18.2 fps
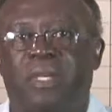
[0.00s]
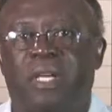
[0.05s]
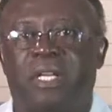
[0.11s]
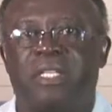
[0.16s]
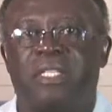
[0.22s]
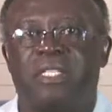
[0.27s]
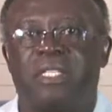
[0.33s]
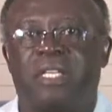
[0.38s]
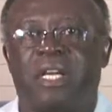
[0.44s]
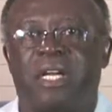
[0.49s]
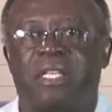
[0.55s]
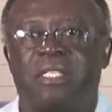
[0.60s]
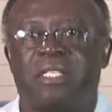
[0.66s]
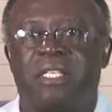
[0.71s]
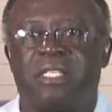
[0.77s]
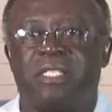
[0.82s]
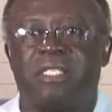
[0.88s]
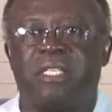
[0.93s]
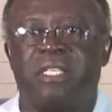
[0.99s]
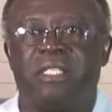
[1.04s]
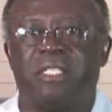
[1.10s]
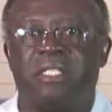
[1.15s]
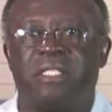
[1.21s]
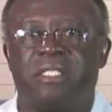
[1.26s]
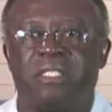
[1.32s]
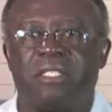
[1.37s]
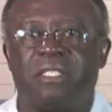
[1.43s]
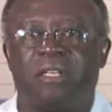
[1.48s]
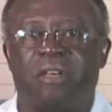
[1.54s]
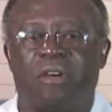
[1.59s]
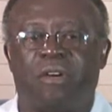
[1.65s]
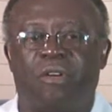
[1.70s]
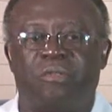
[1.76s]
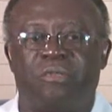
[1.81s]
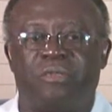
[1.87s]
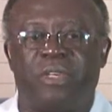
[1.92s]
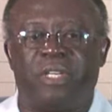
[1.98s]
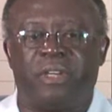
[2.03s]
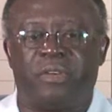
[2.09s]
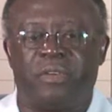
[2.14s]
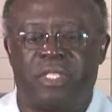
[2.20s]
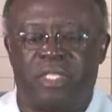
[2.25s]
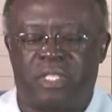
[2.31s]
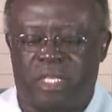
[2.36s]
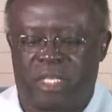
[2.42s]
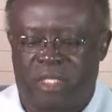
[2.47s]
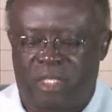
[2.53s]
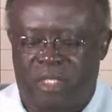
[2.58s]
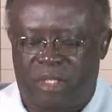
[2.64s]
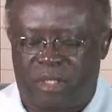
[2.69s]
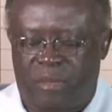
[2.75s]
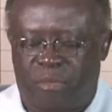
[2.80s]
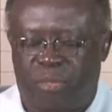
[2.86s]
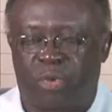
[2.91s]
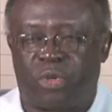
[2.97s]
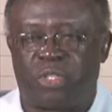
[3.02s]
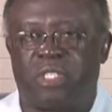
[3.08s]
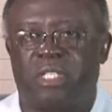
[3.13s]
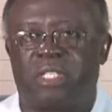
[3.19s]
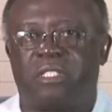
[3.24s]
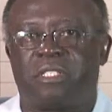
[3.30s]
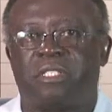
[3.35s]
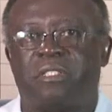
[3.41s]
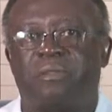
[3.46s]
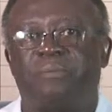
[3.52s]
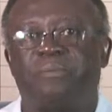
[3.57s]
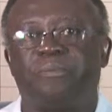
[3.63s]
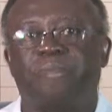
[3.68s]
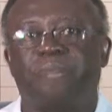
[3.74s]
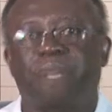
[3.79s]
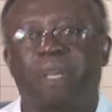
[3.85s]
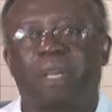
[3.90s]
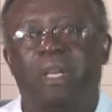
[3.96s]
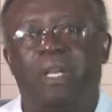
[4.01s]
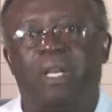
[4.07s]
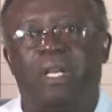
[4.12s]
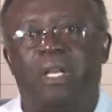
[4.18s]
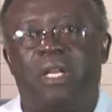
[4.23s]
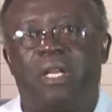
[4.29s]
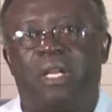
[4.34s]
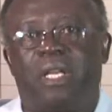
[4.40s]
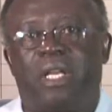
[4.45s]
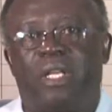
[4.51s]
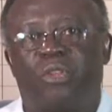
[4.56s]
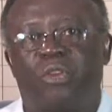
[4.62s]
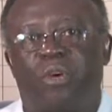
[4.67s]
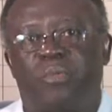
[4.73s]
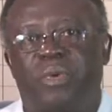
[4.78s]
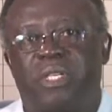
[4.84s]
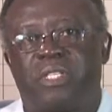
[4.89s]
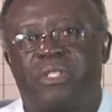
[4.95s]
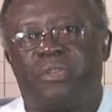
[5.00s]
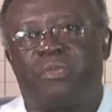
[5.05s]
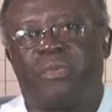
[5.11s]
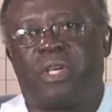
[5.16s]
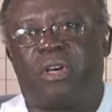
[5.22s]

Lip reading: and discuss the stages of the research process. The topics to be